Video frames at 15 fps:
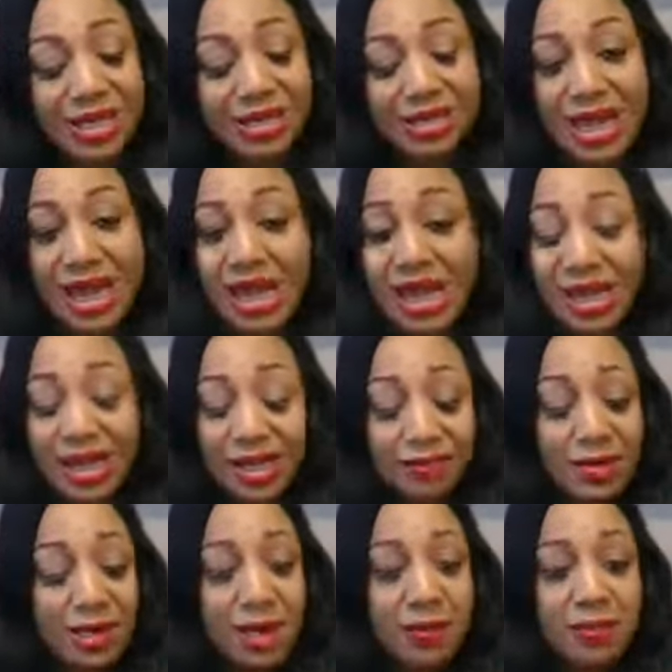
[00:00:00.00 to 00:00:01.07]

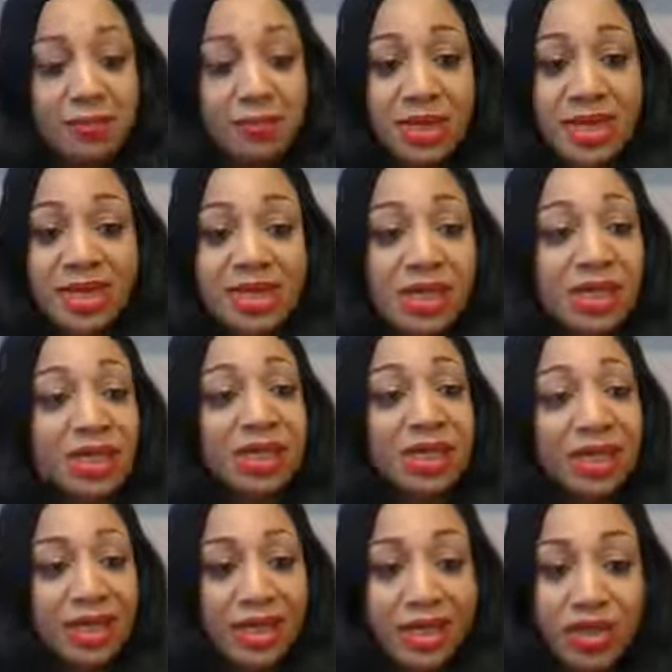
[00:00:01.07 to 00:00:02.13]
time, money,
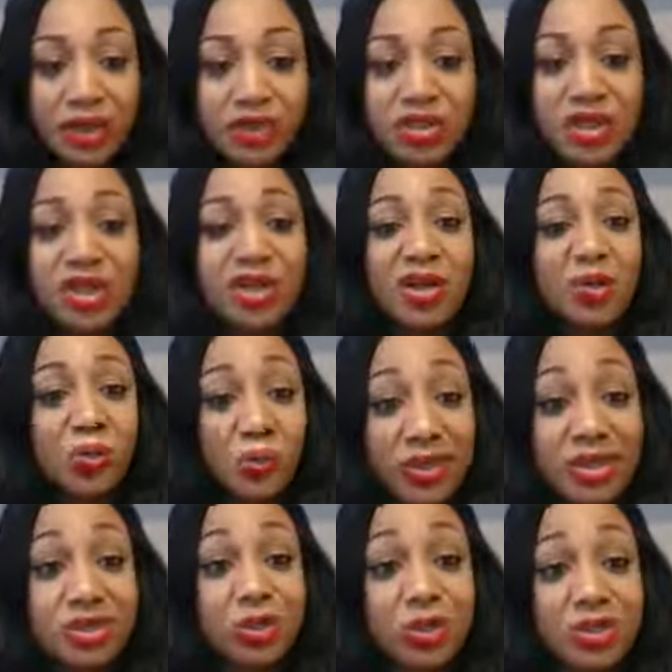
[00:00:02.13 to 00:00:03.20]
energy,
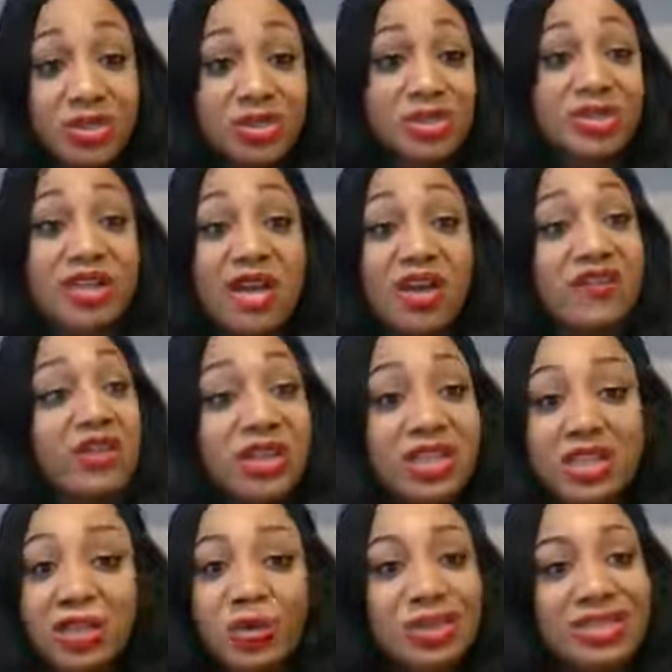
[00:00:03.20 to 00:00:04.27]
resources into
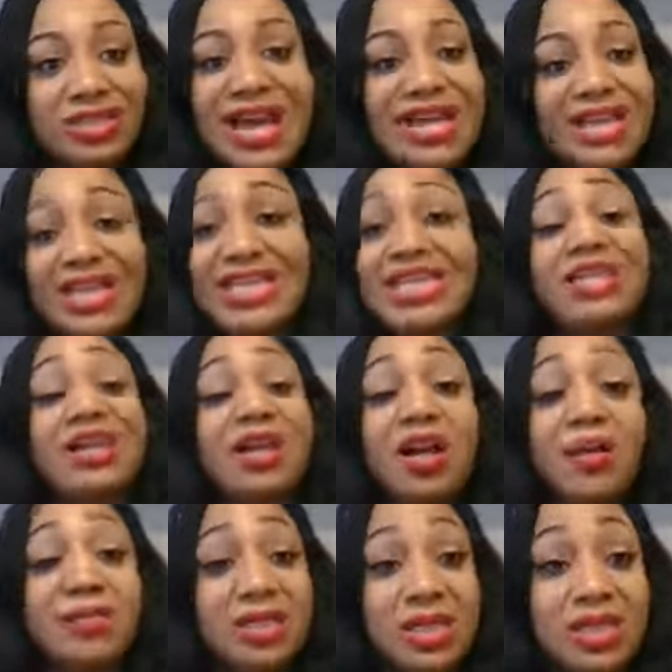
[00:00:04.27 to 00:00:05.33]
everything. So it's not anything that
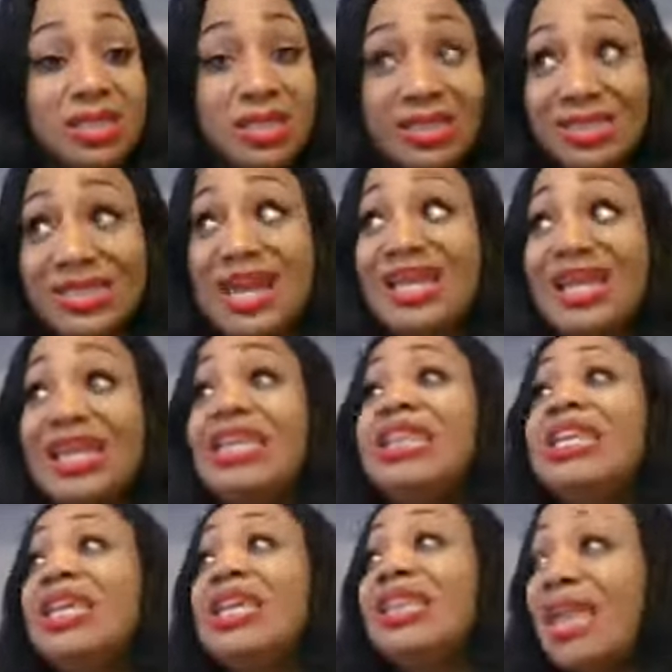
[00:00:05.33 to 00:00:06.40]
comes easy and it's not
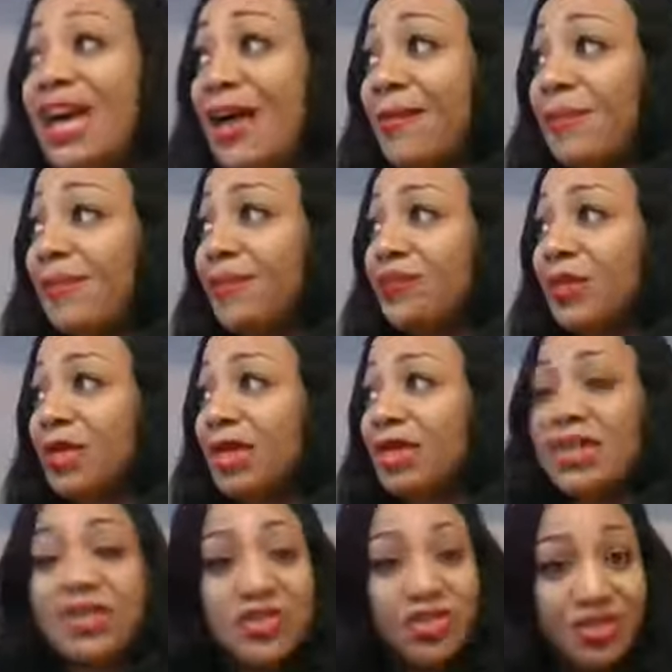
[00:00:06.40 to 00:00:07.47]
anything that
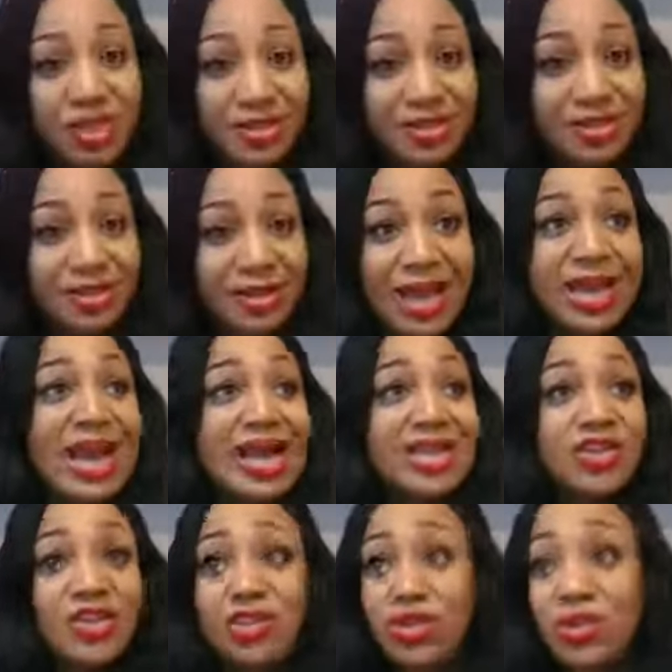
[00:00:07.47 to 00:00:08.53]
is just like I can
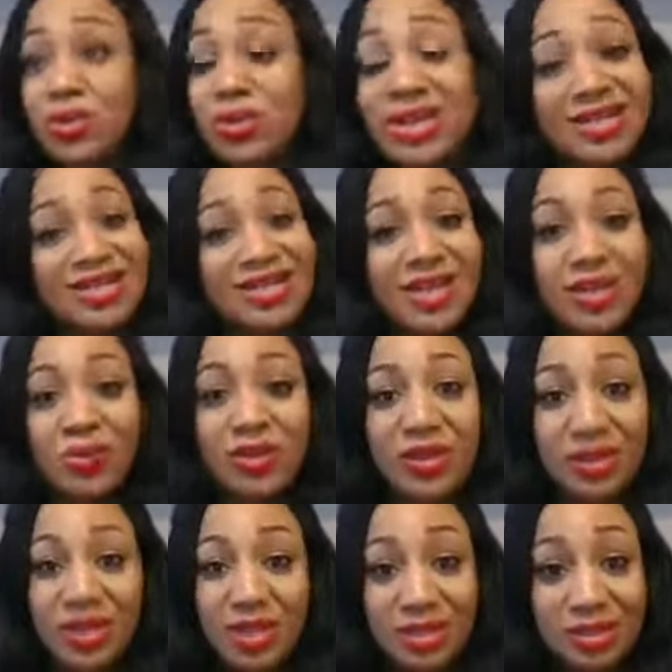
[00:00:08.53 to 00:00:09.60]
just do it and it's done with
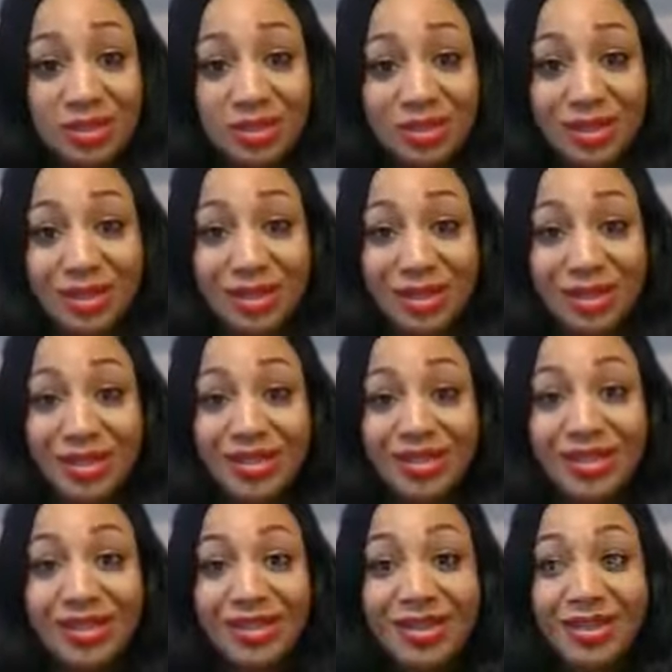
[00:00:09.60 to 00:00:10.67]
ease.
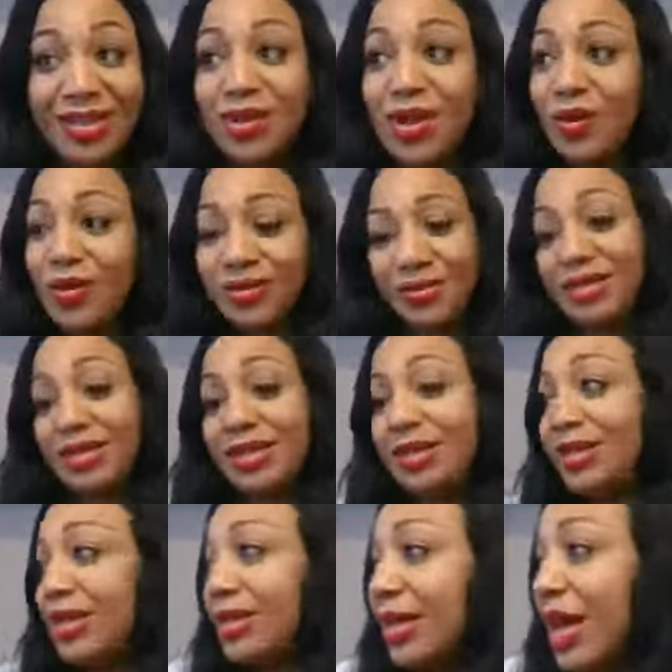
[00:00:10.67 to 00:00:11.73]
You know, look,
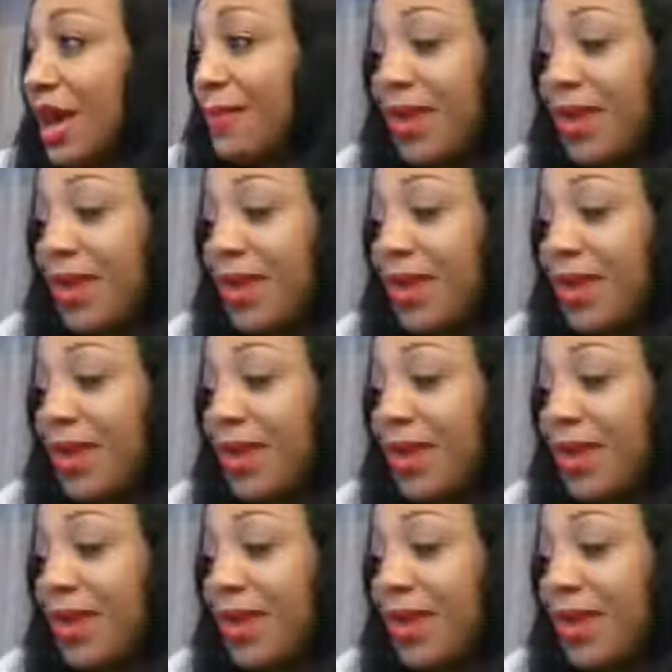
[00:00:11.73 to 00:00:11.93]
I'm